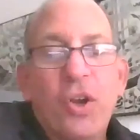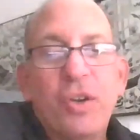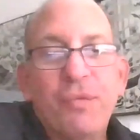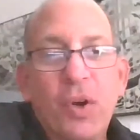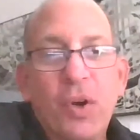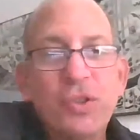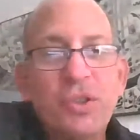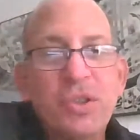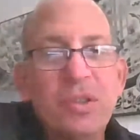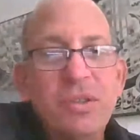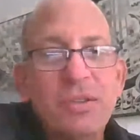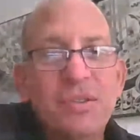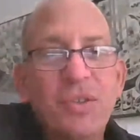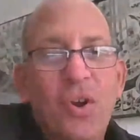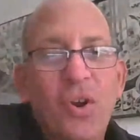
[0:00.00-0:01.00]

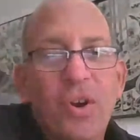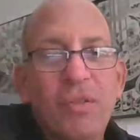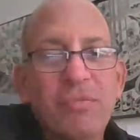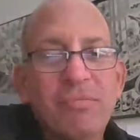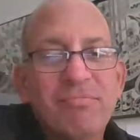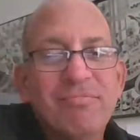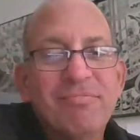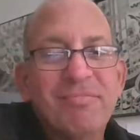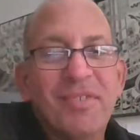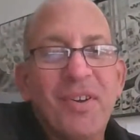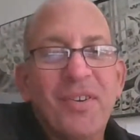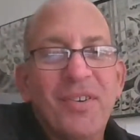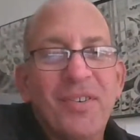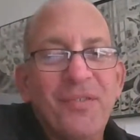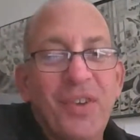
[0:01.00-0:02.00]
conversions are
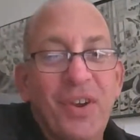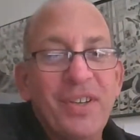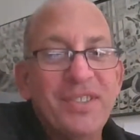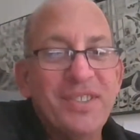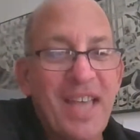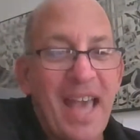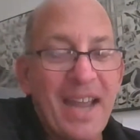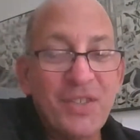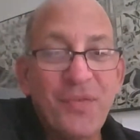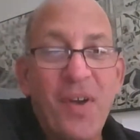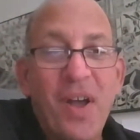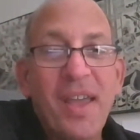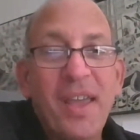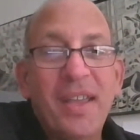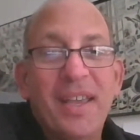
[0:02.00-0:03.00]
very
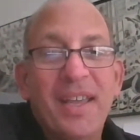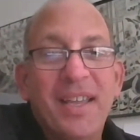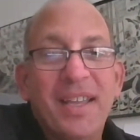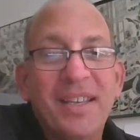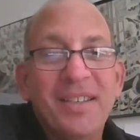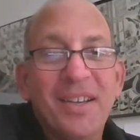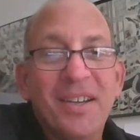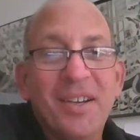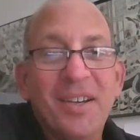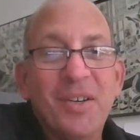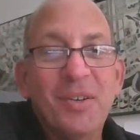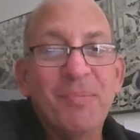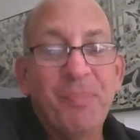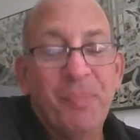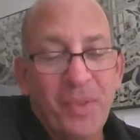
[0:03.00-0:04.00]
satisfying, and
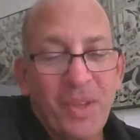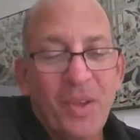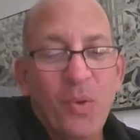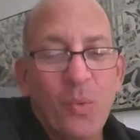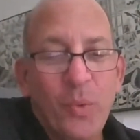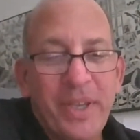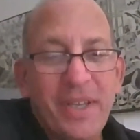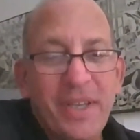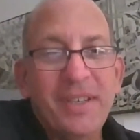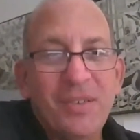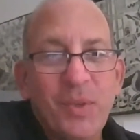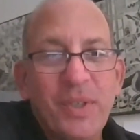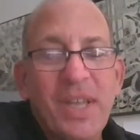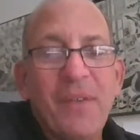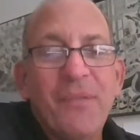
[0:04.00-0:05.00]
we
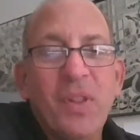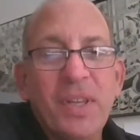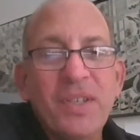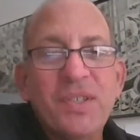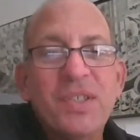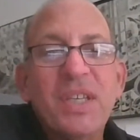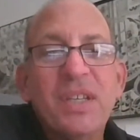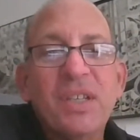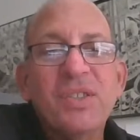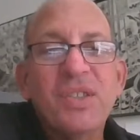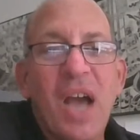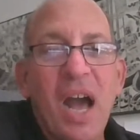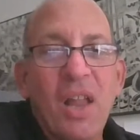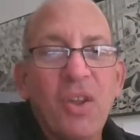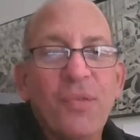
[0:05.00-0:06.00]
definitely see the
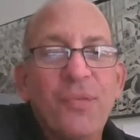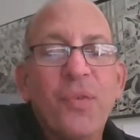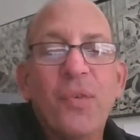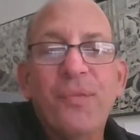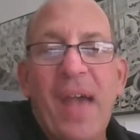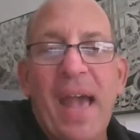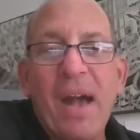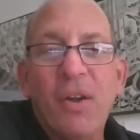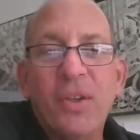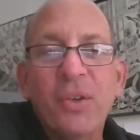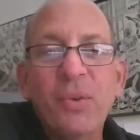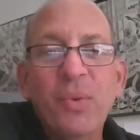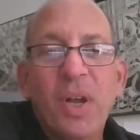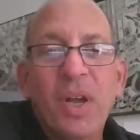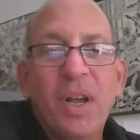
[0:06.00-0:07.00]
dollar for
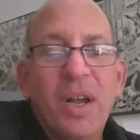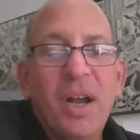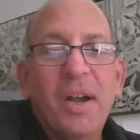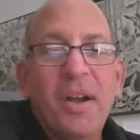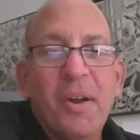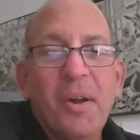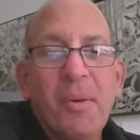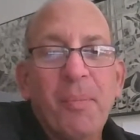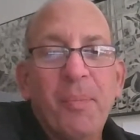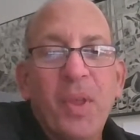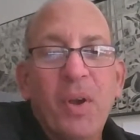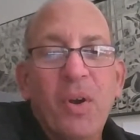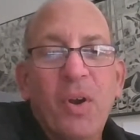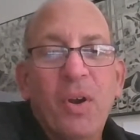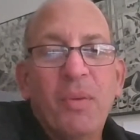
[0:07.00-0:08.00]
value
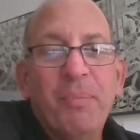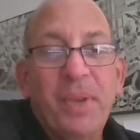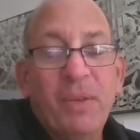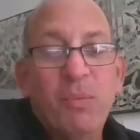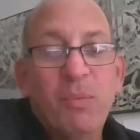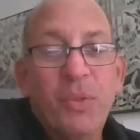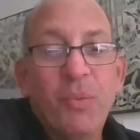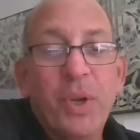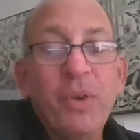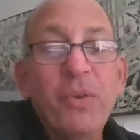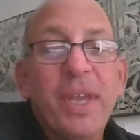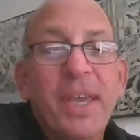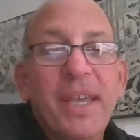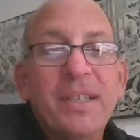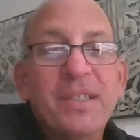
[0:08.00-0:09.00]
or being with Real
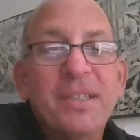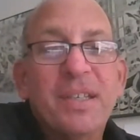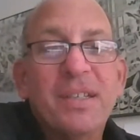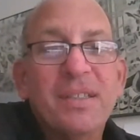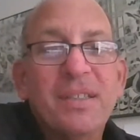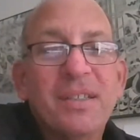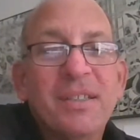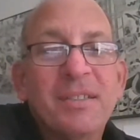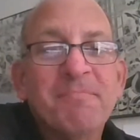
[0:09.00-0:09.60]
Geeks, and